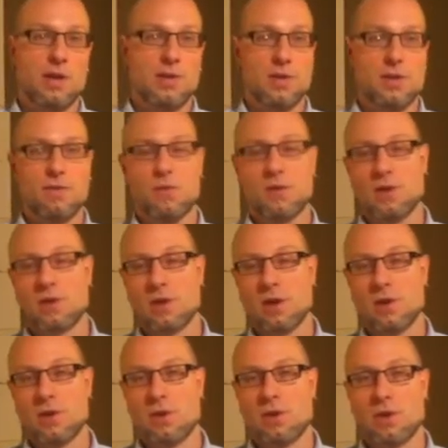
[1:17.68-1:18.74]
some for
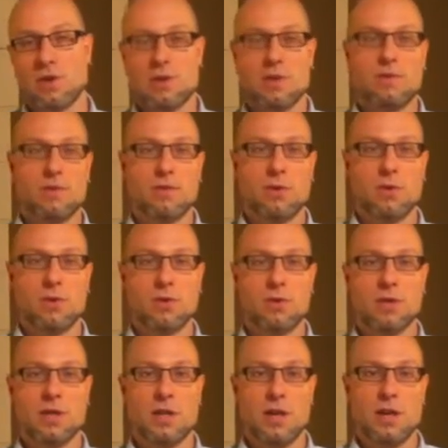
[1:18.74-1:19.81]
guitar recording, some for
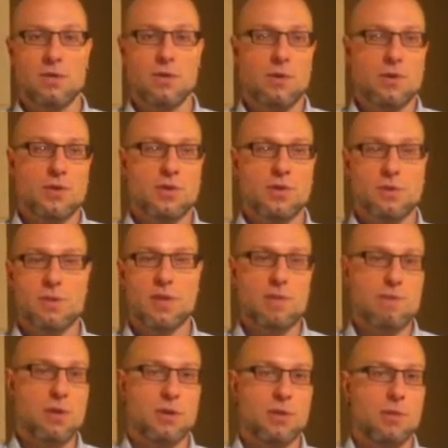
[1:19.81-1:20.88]
vocals, and of course there's many
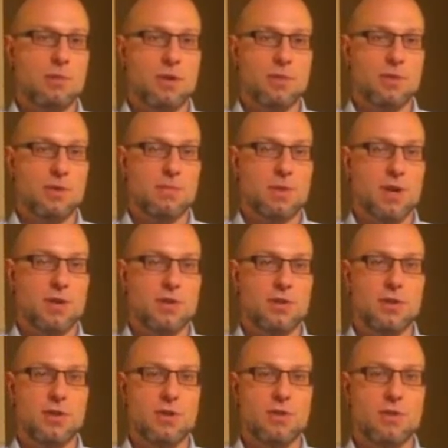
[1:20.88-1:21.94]
multi-purpose mics you
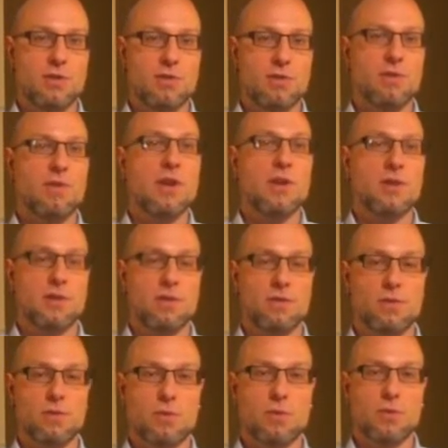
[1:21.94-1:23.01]
could use for various
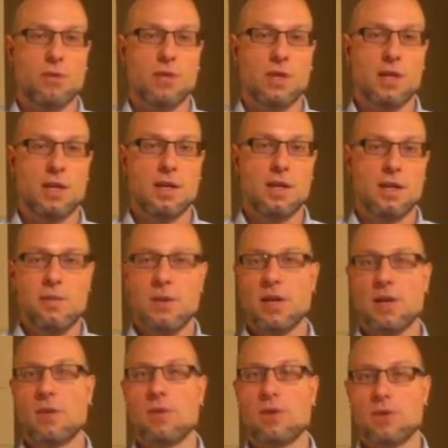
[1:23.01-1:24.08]
different roles
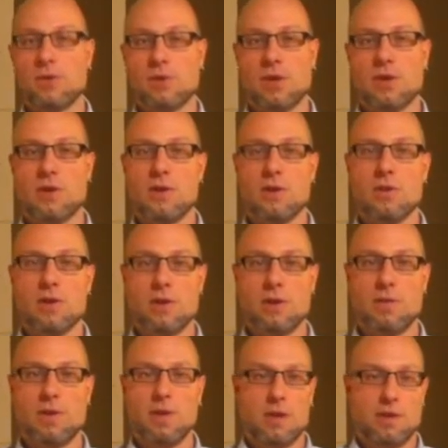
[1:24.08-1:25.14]
depending on what you're trying to do with
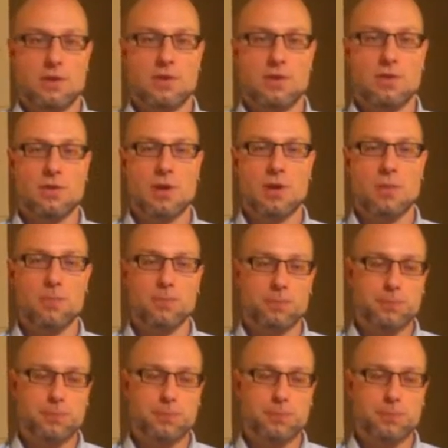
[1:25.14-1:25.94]
them and in the studio.